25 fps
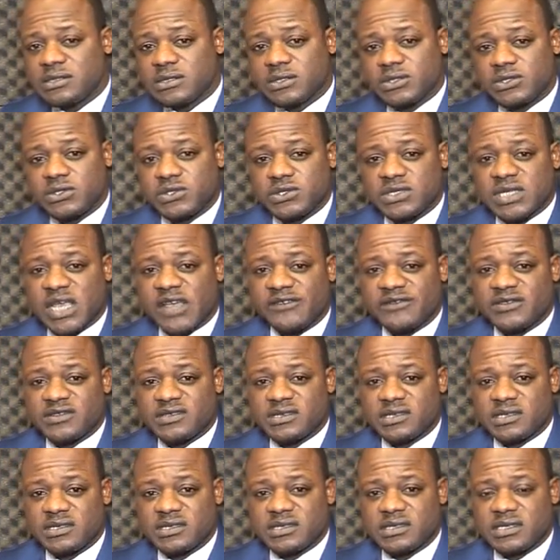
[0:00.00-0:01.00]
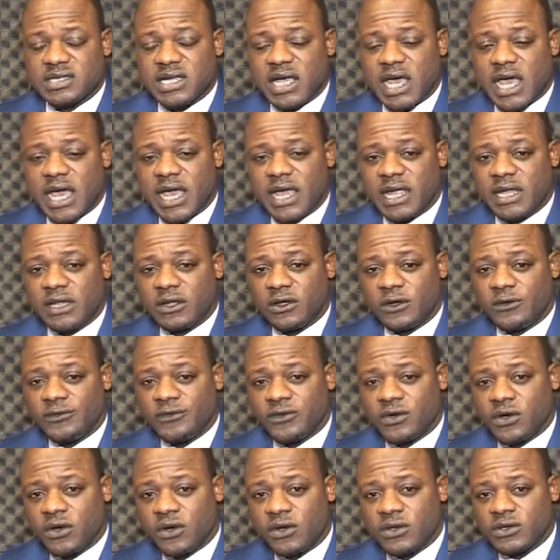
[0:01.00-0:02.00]
social services and
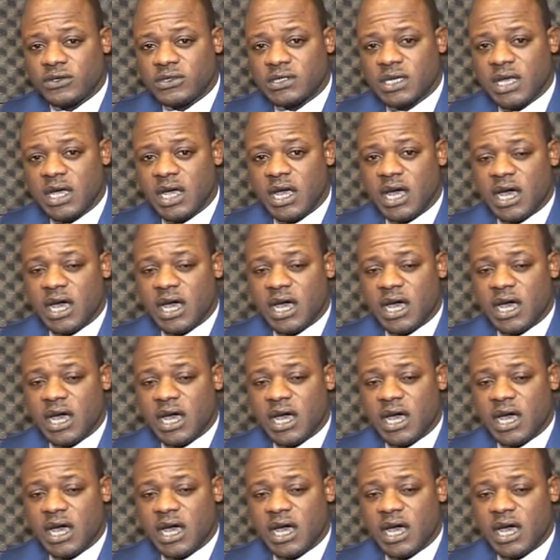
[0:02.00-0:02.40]
of course